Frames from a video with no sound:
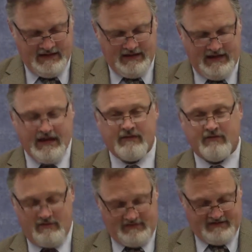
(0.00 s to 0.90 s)
He
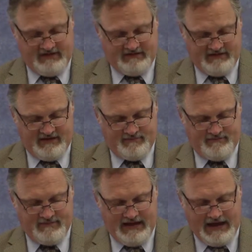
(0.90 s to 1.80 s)
answered and said to them,
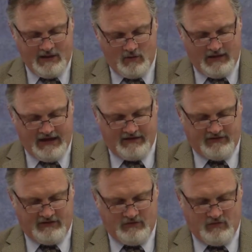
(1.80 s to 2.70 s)
I will
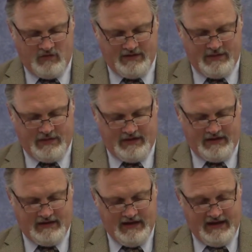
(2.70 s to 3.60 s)
ask you one
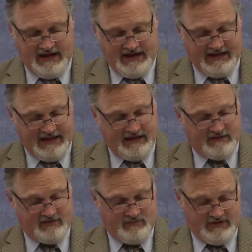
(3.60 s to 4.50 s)
thing, and
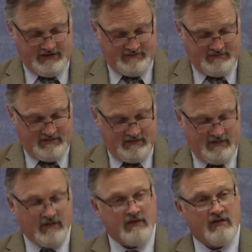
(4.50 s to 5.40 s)
answer me.
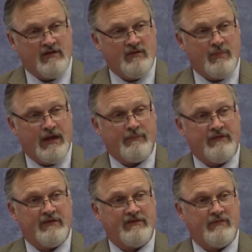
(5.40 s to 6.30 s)
The
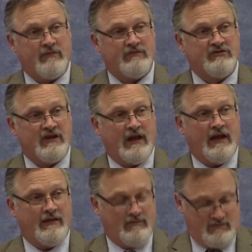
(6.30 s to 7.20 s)
baptism of
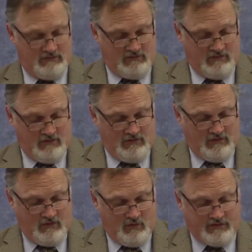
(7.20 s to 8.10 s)
John,
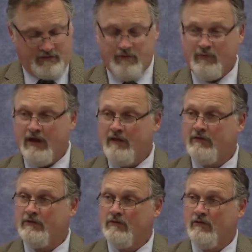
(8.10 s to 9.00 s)
was it from
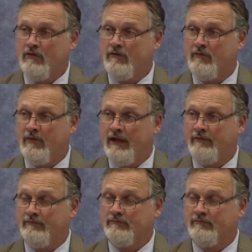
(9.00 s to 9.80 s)
heaven or from men?